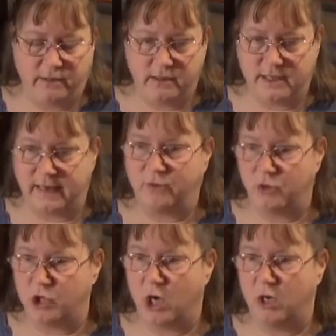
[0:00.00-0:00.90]
We had
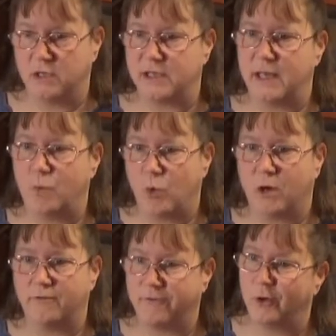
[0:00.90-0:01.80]
several
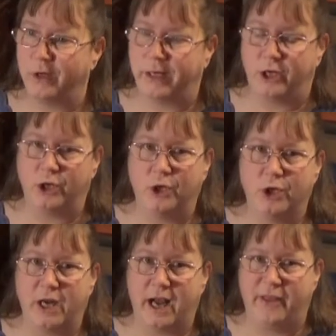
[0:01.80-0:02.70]
jars that weren't
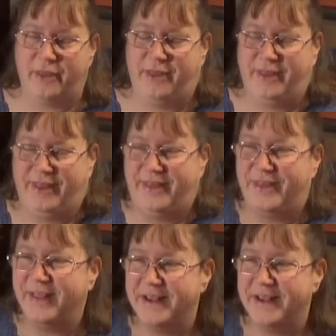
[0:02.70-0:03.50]
fully cured, and